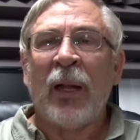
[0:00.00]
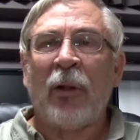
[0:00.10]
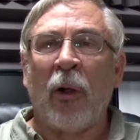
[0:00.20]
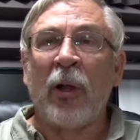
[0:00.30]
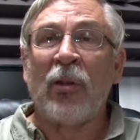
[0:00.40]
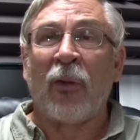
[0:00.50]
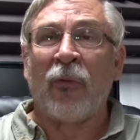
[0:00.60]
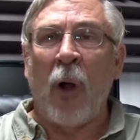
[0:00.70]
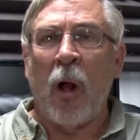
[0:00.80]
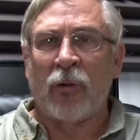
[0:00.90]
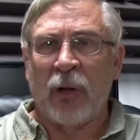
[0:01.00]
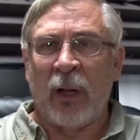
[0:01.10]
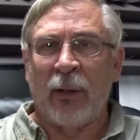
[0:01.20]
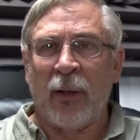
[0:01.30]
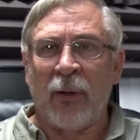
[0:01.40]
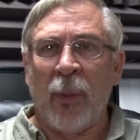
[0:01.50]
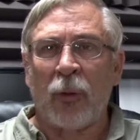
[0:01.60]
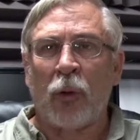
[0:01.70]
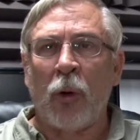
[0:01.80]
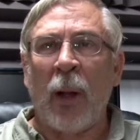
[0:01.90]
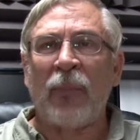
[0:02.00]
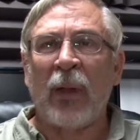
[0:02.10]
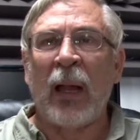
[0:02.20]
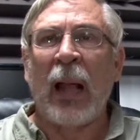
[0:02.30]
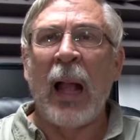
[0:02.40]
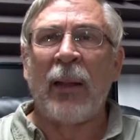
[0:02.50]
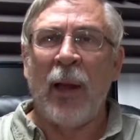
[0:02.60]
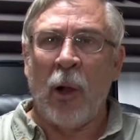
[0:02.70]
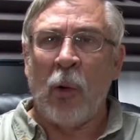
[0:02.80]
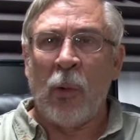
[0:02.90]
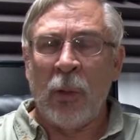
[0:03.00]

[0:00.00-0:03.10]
Attorneys are fraudulent. They're the most corrupt thing I know.